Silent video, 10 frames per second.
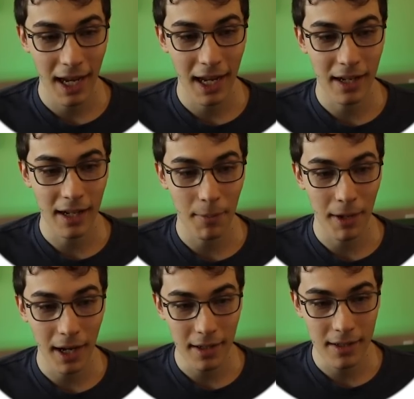and I'm
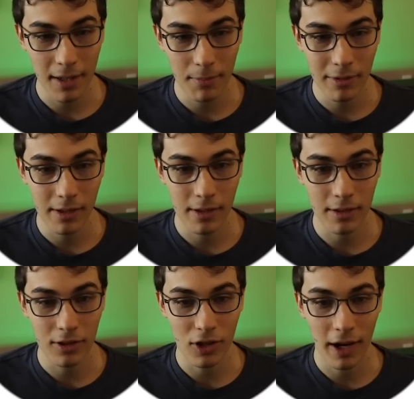kind of tempted to
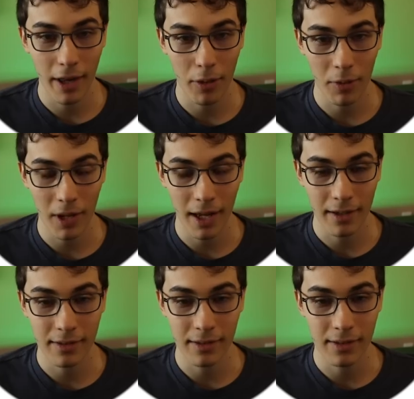just try
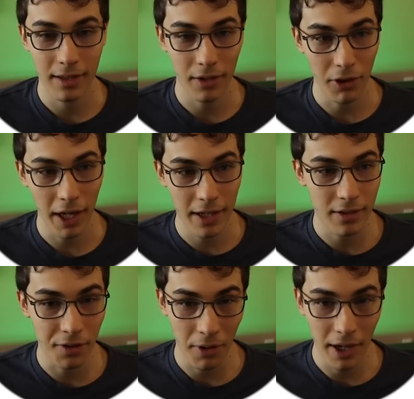3x and see the
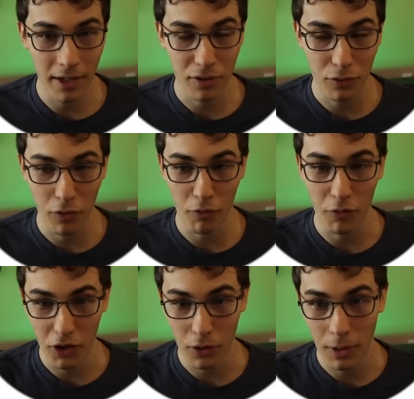latest and greatest from
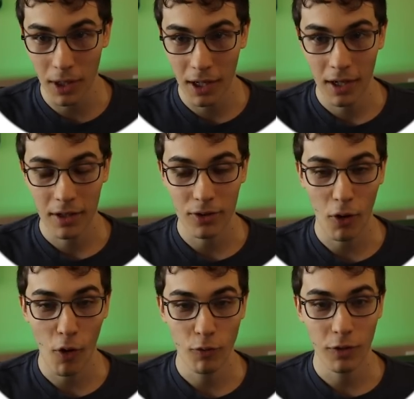Vue. So
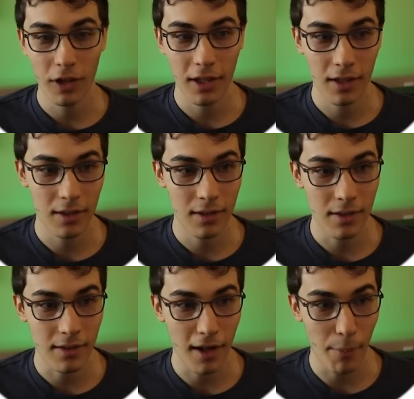hopefully this
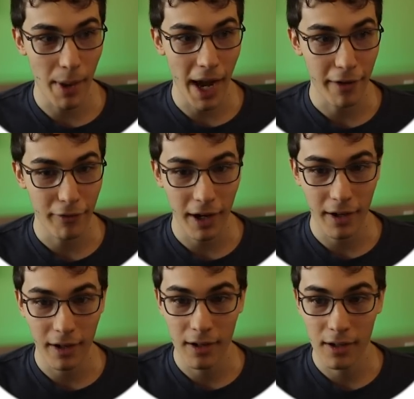does not
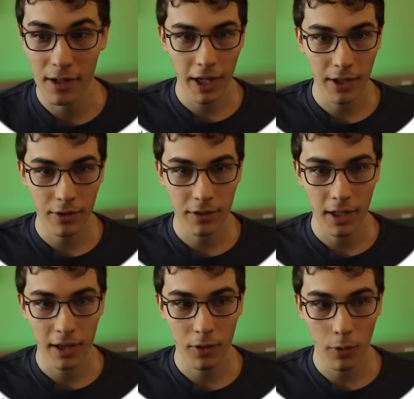backfire. Vite looks
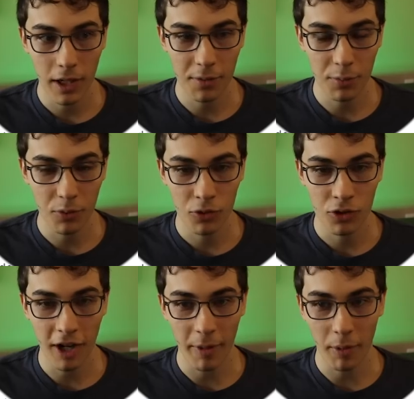like the way to
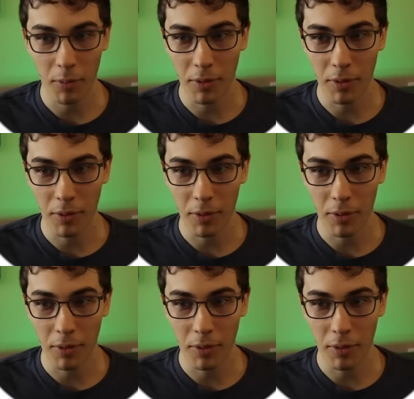bootstrap our